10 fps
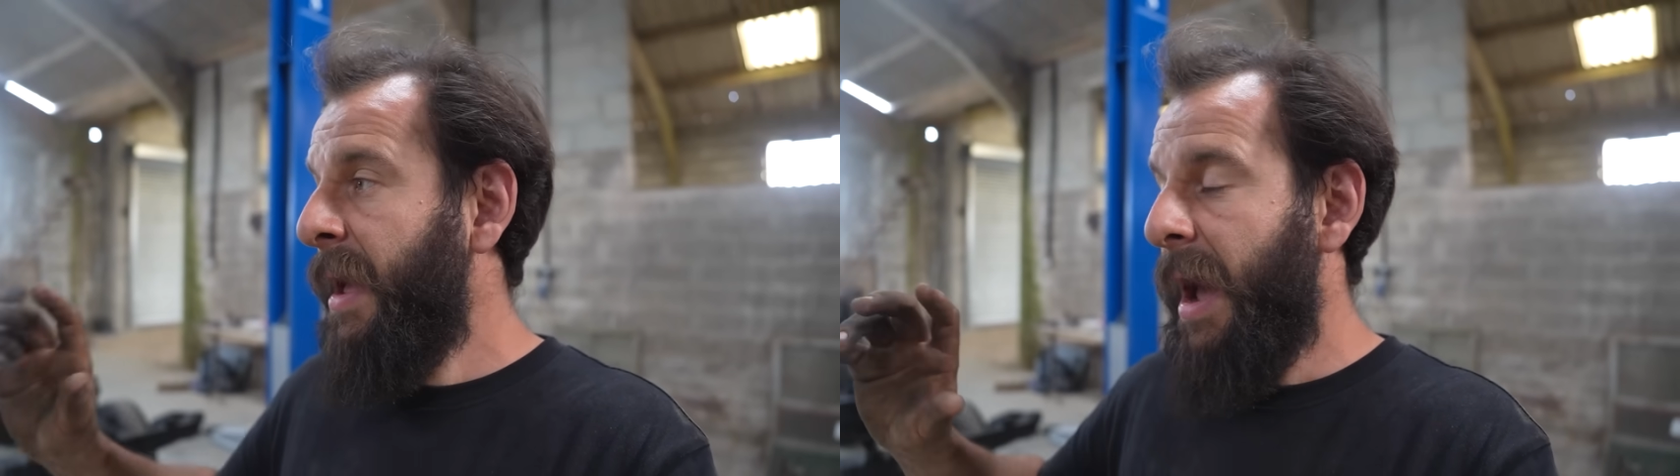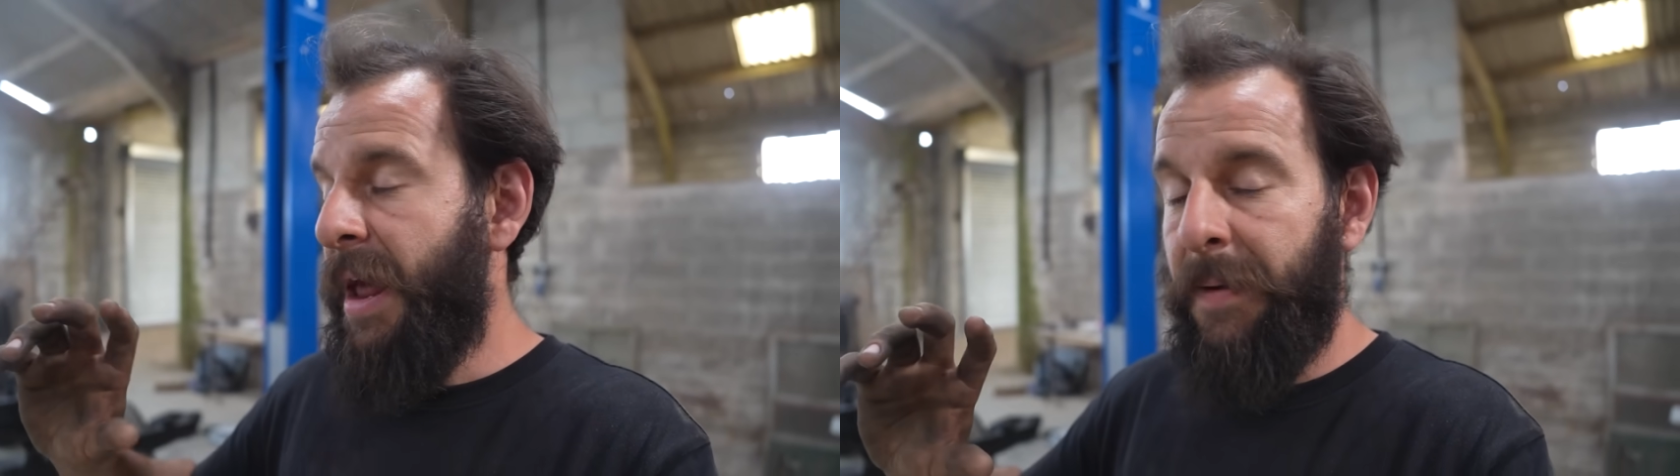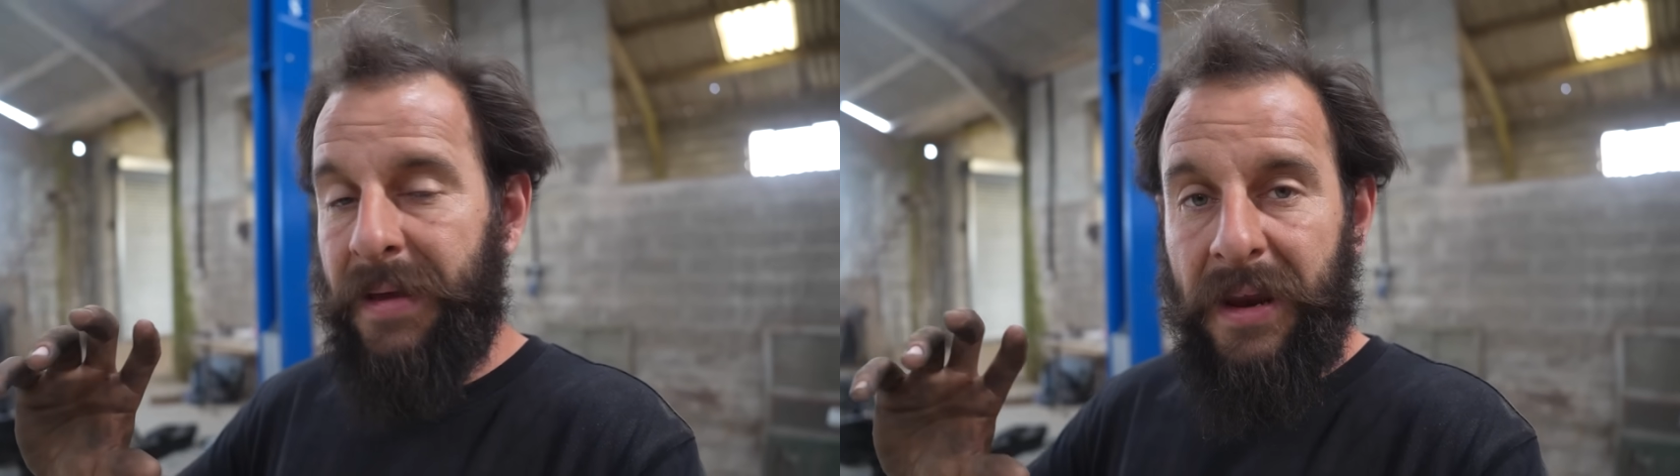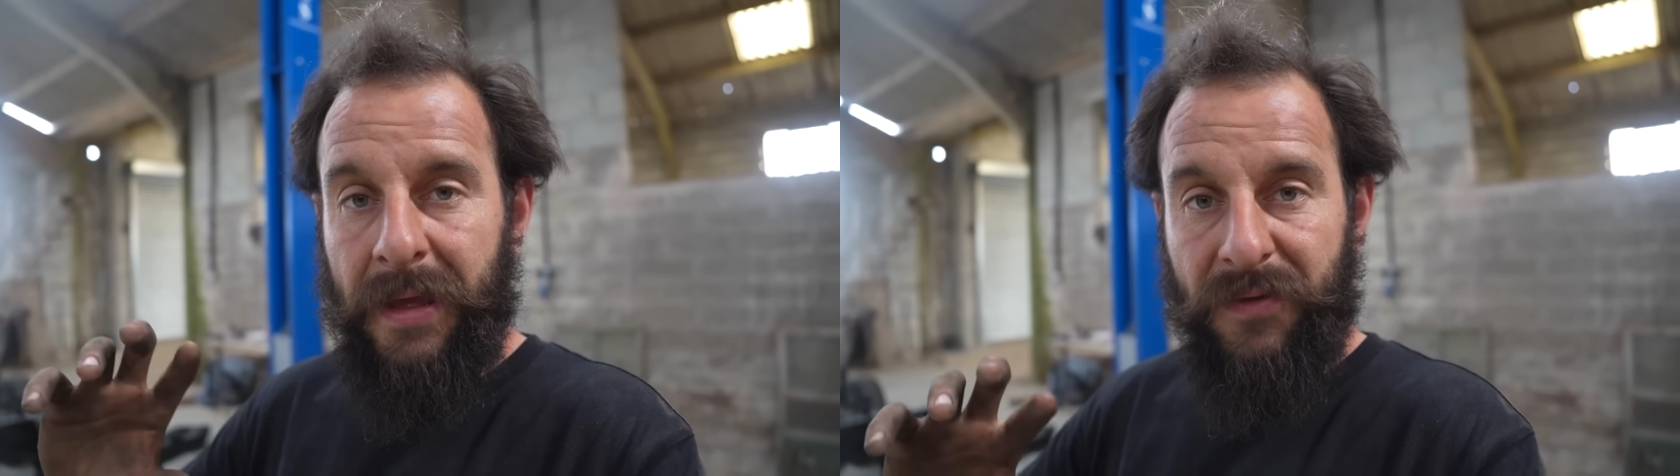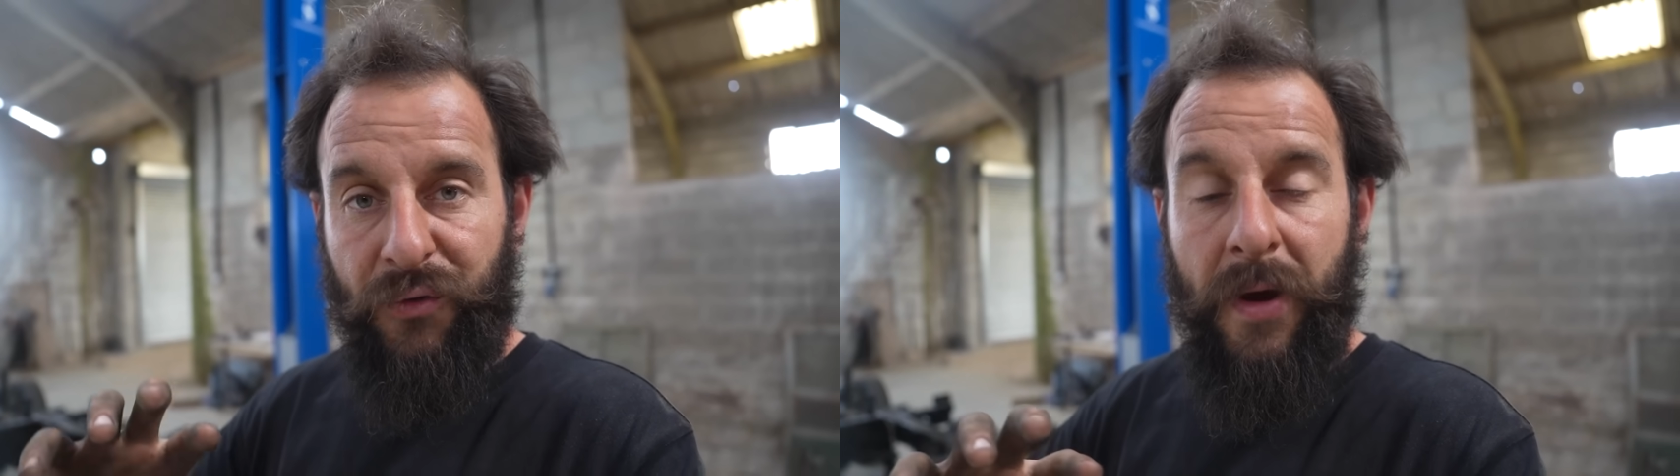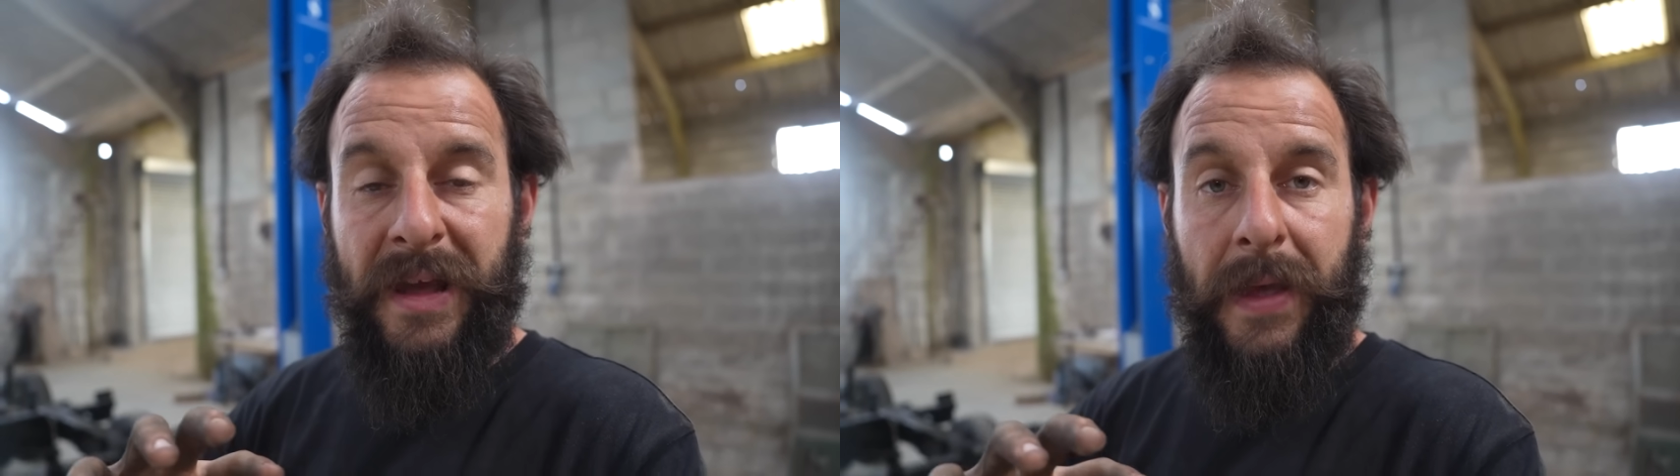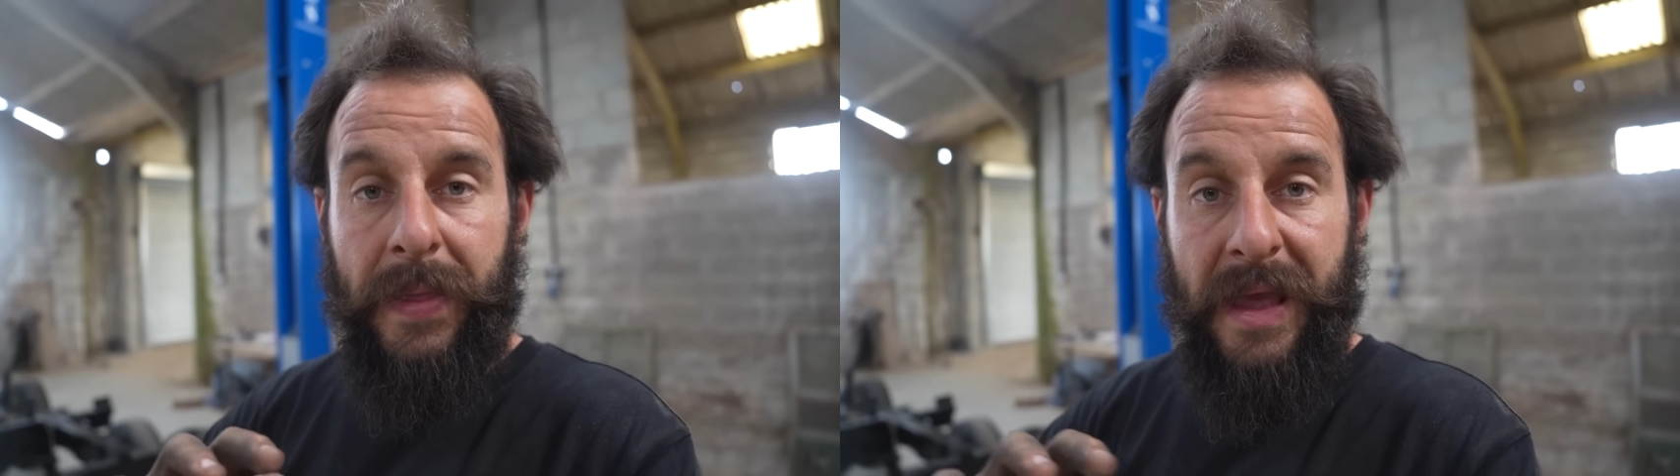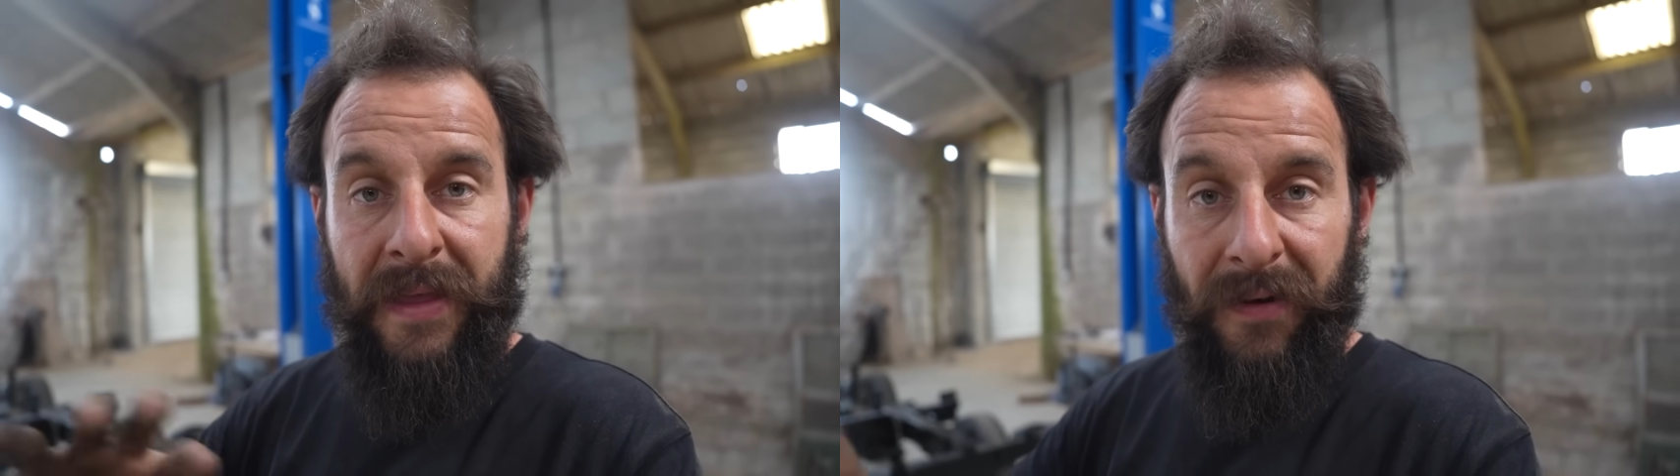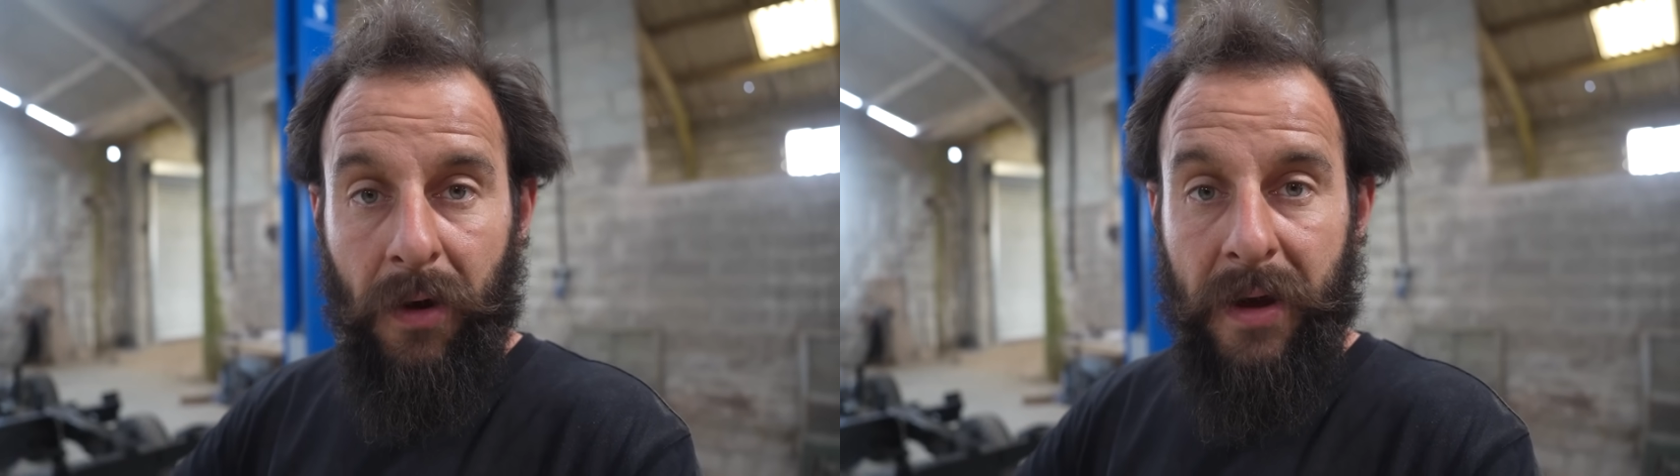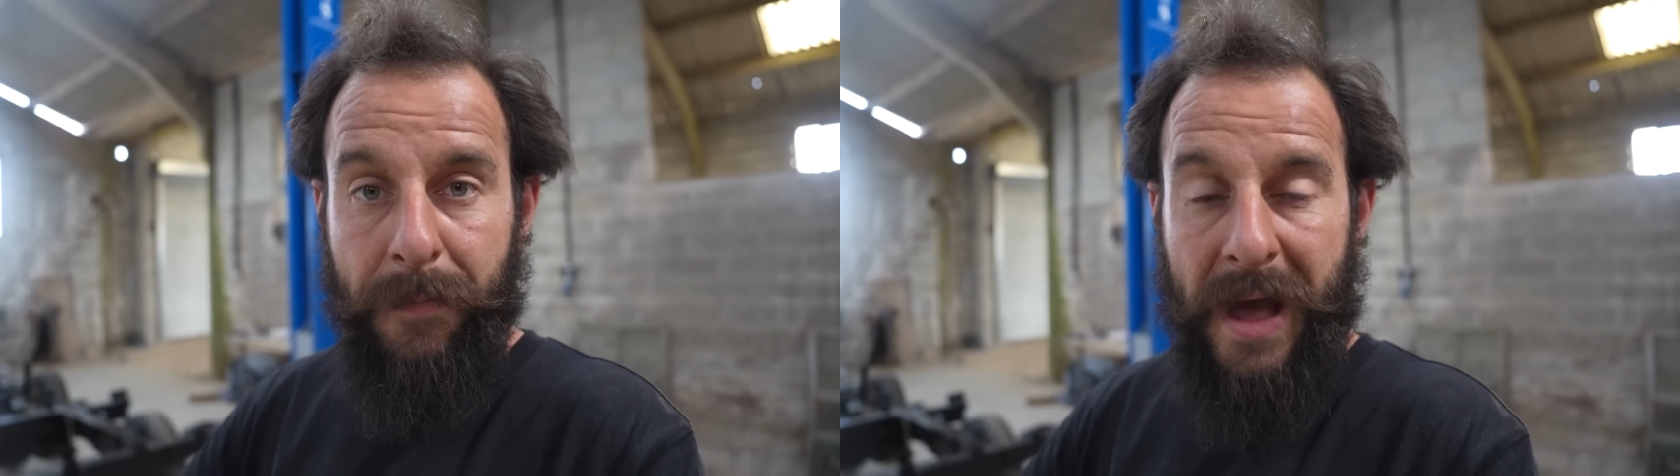And I'm going to try and get the
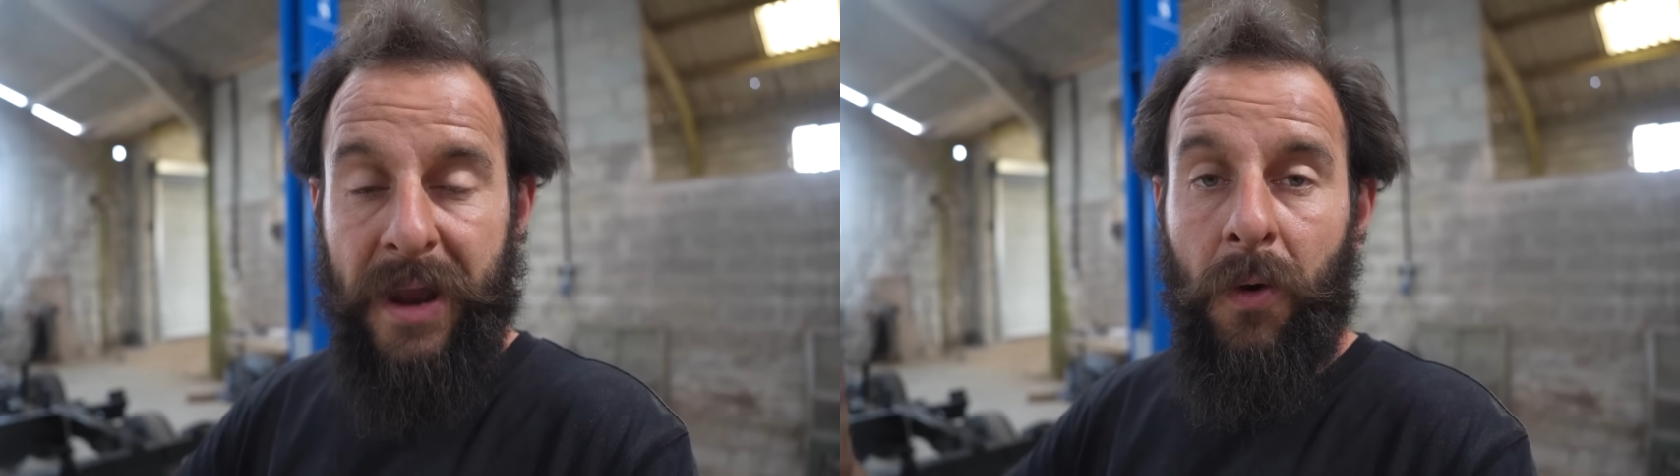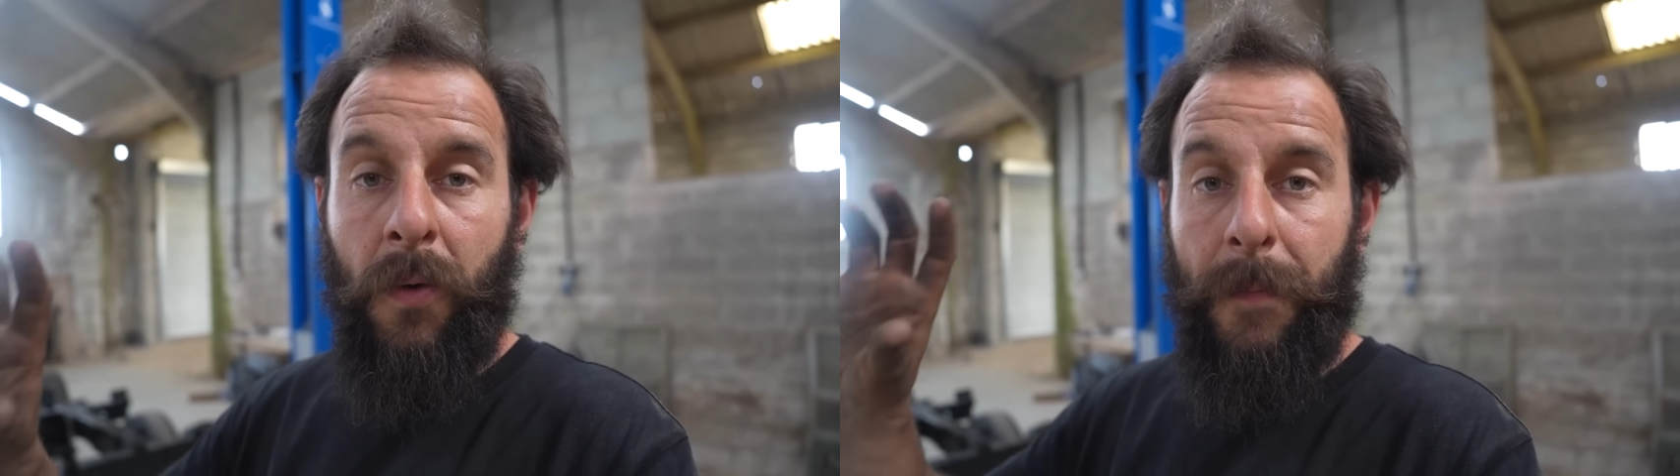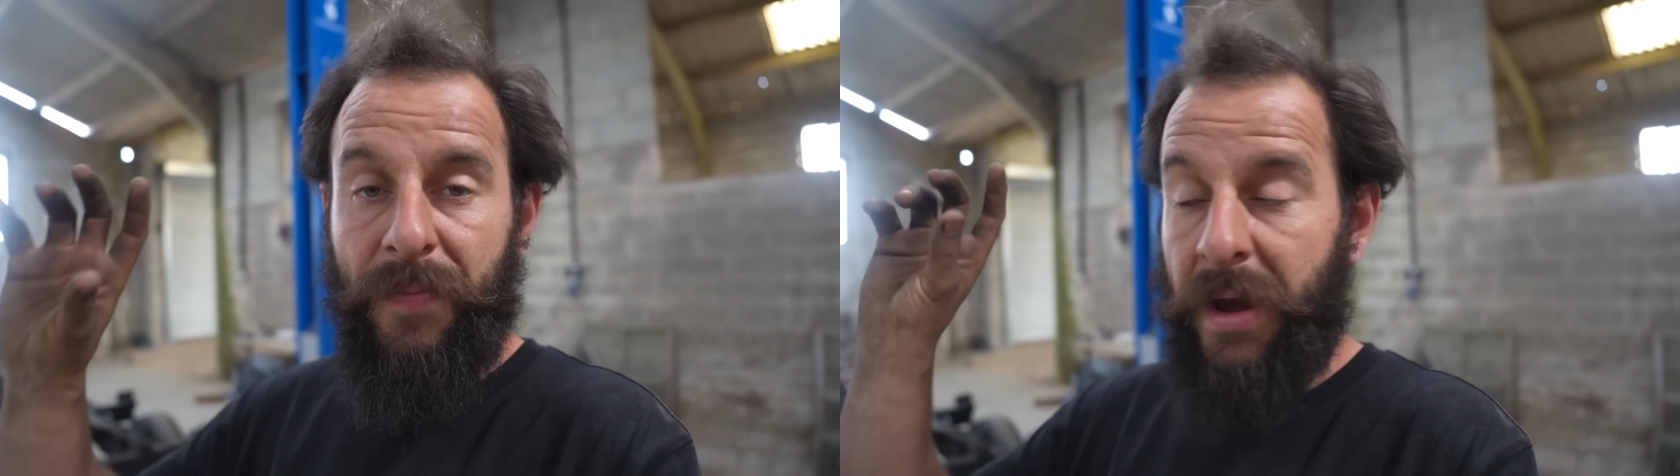entire panel,